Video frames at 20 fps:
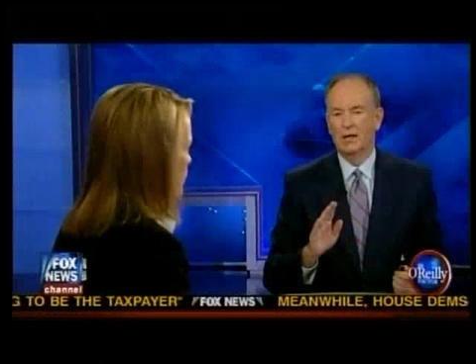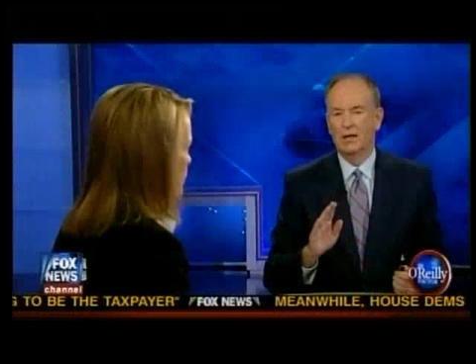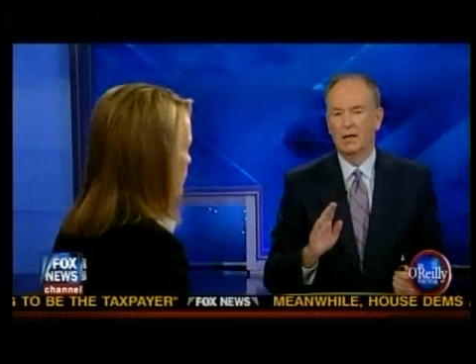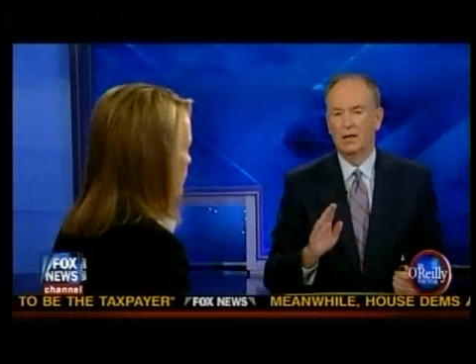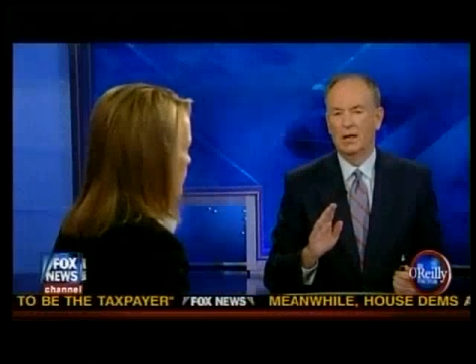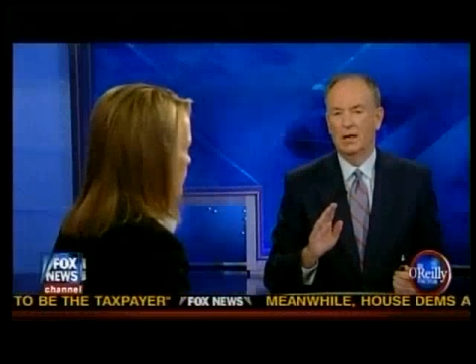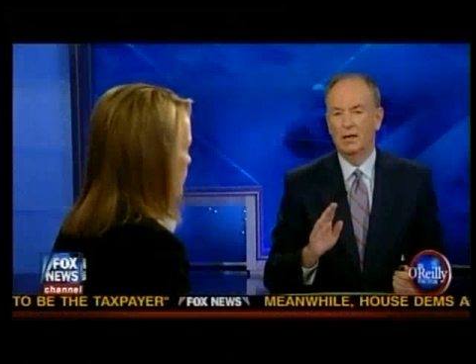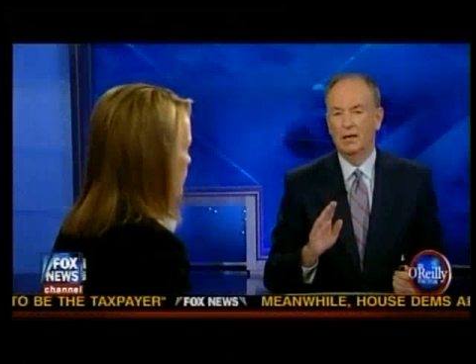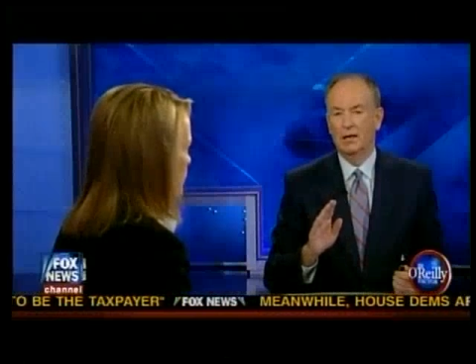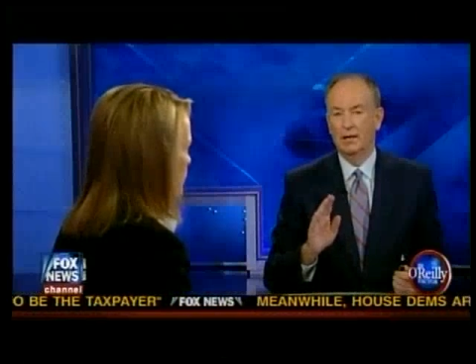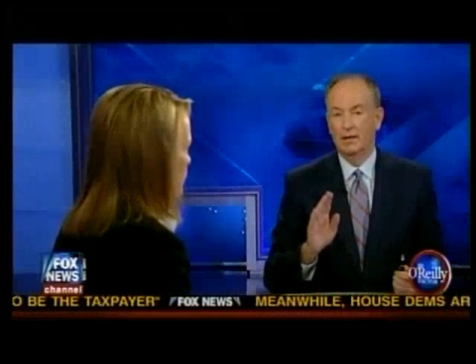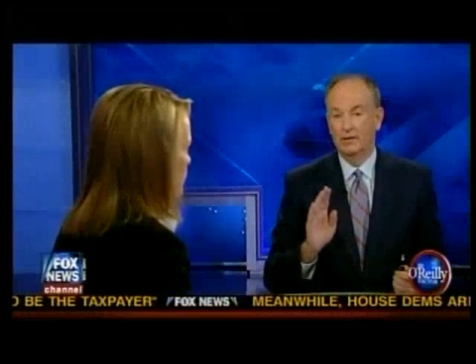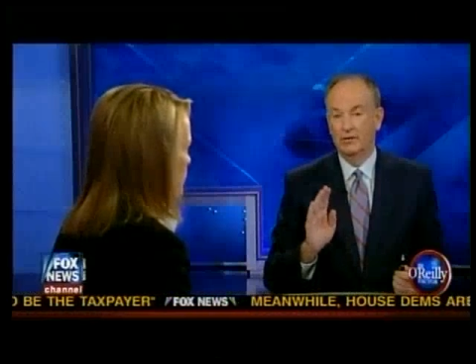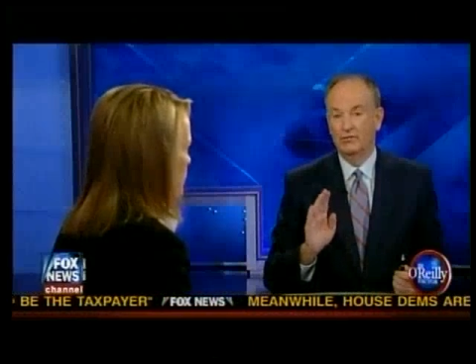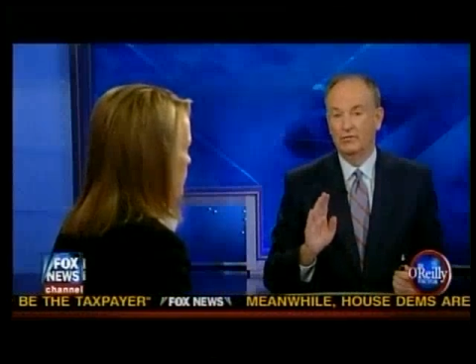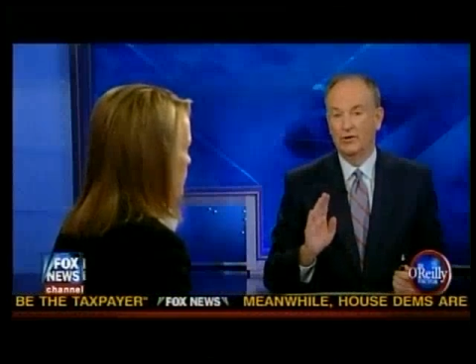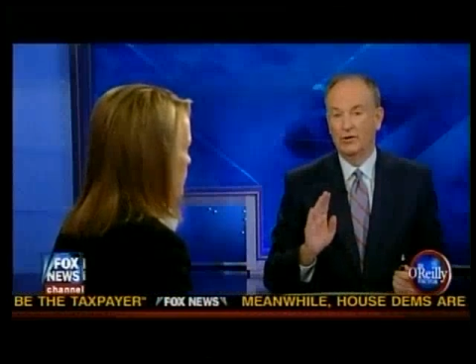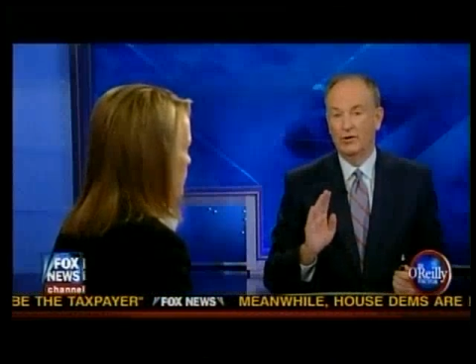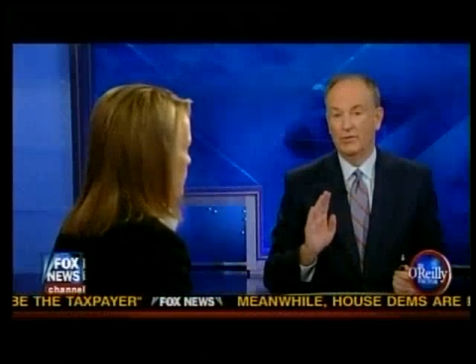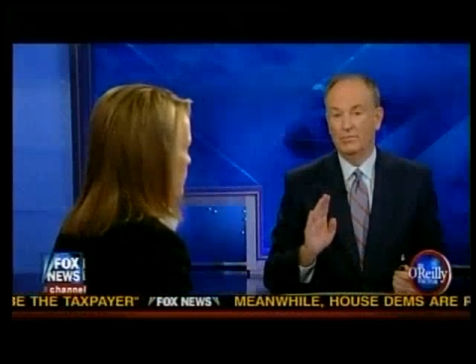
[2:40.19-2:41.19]
and
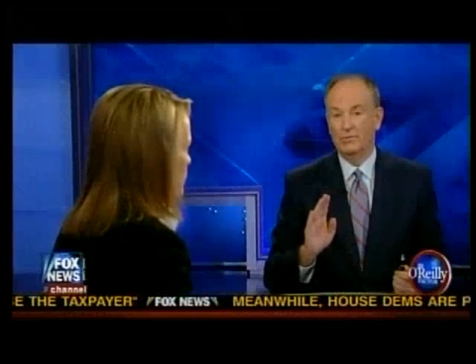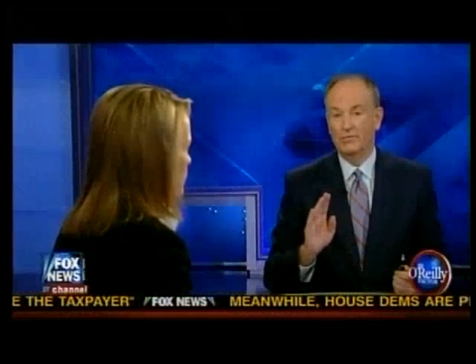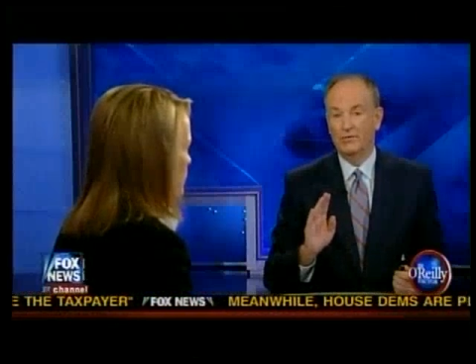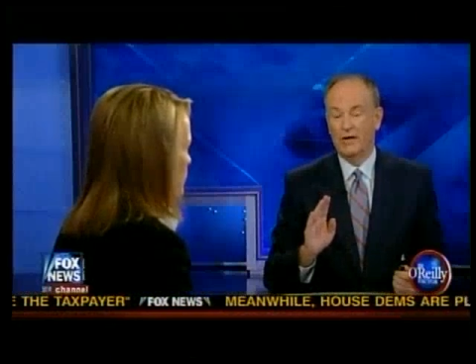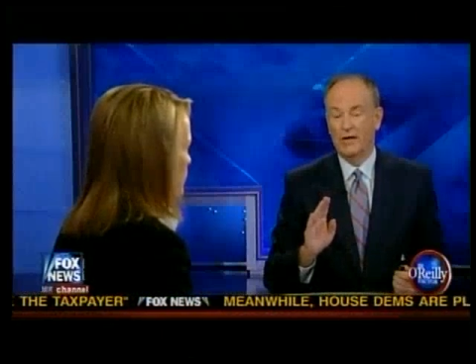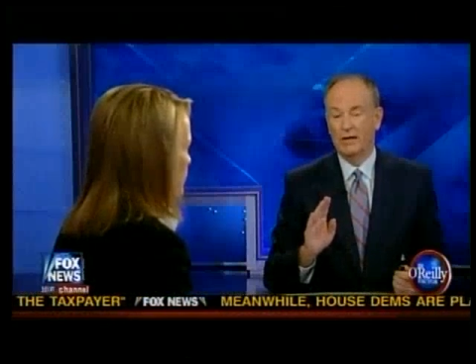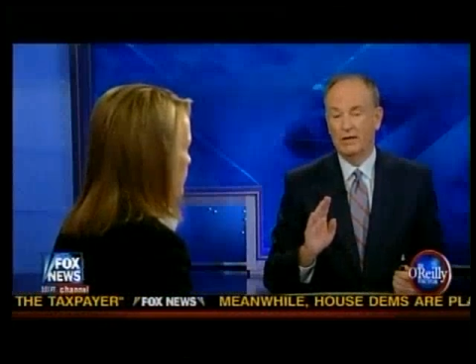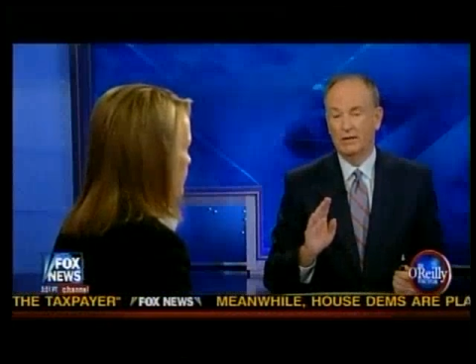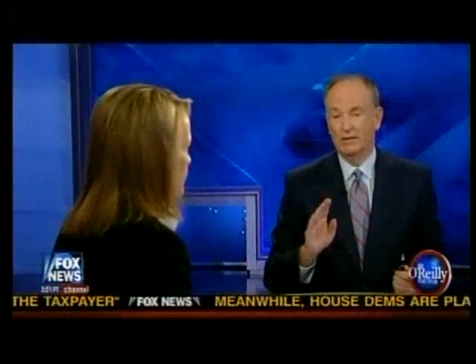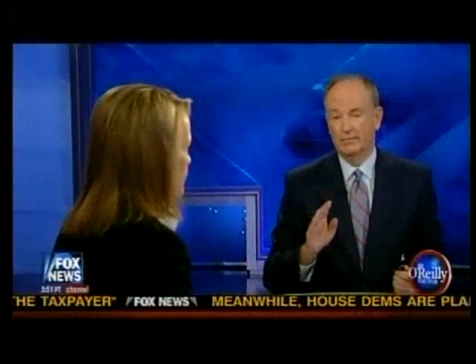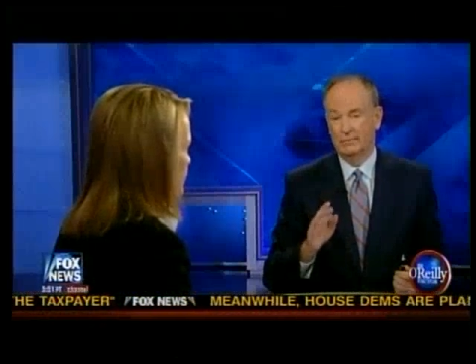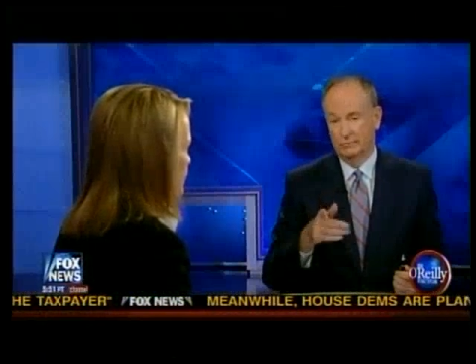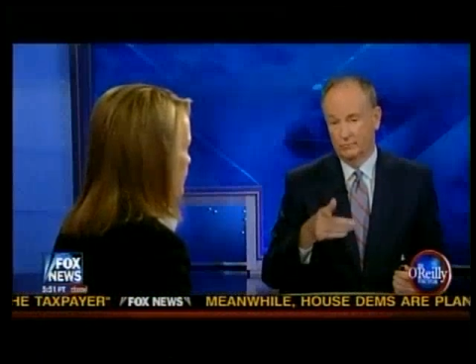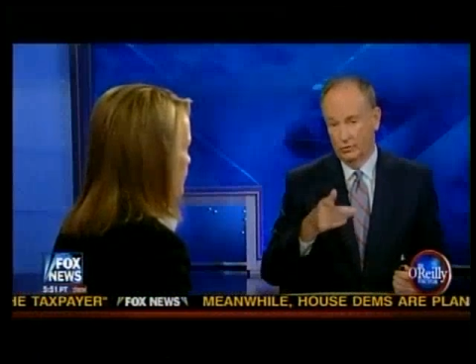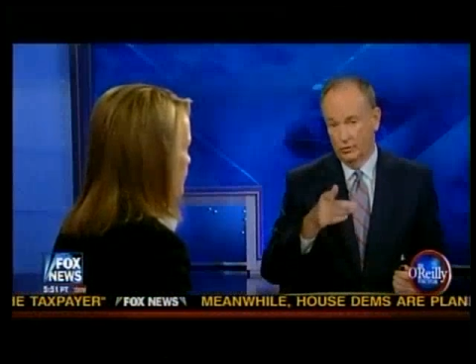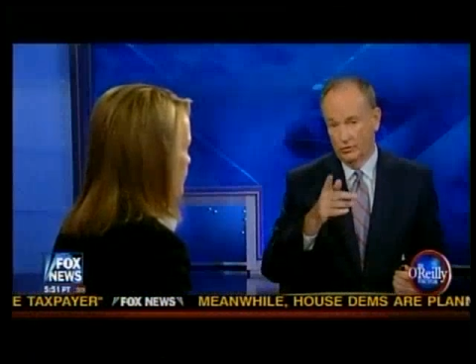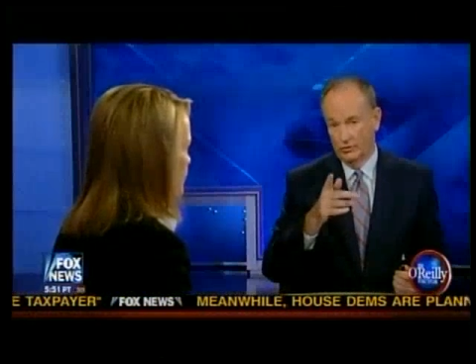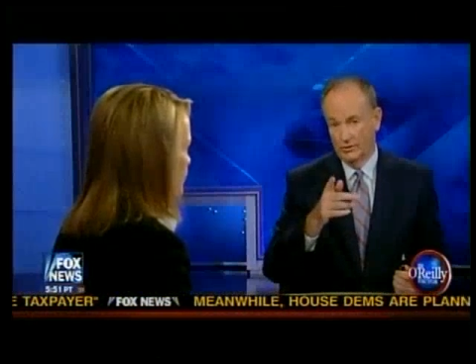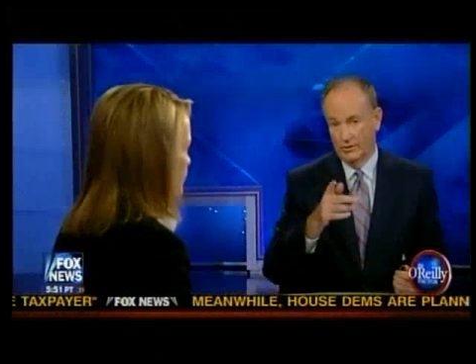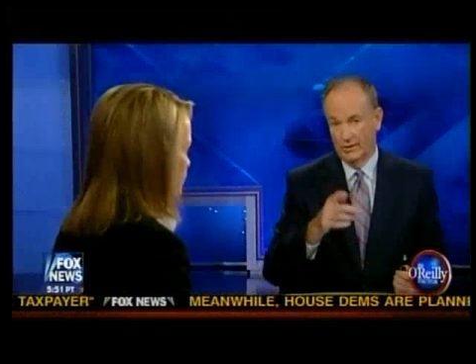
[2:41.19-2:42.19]
it's very provocative.
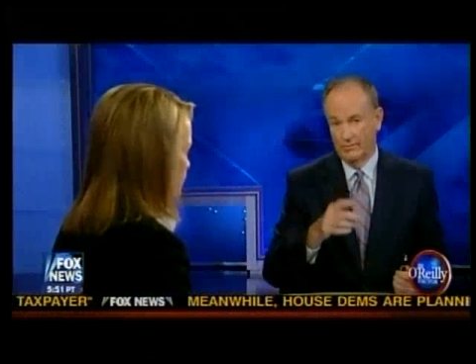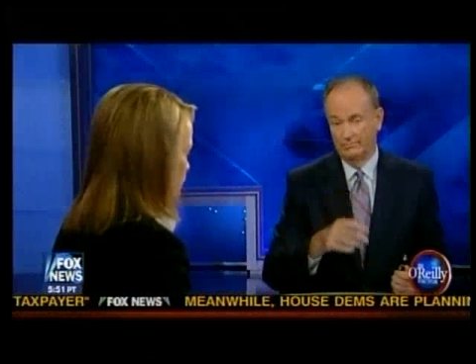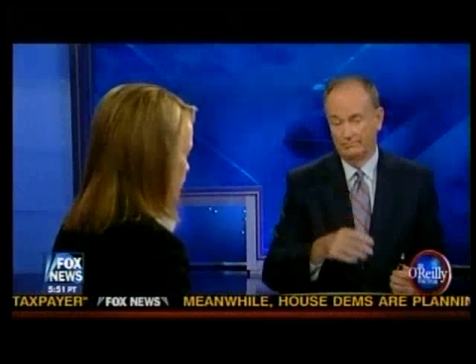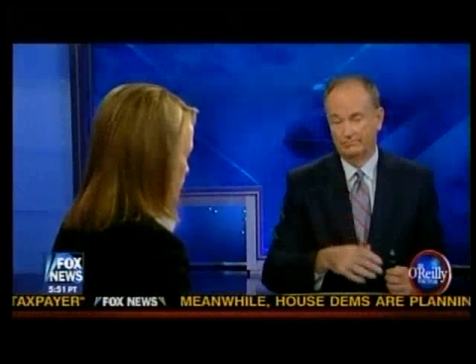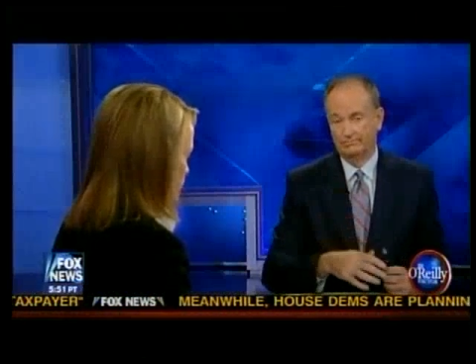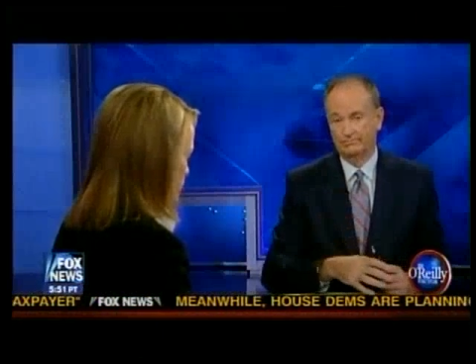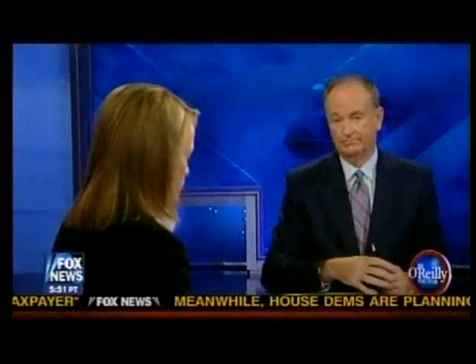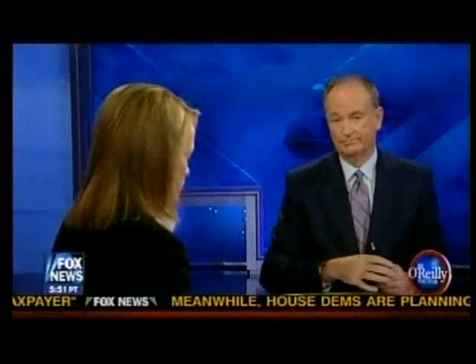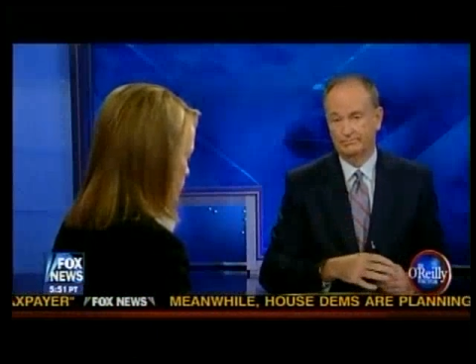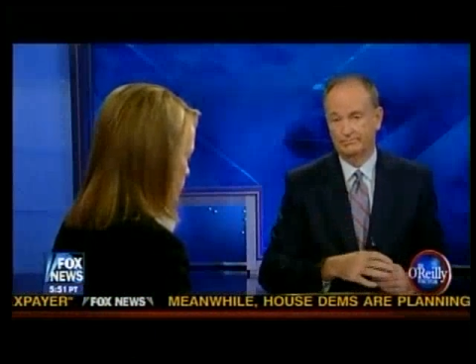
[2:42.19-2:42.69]
Roll tape.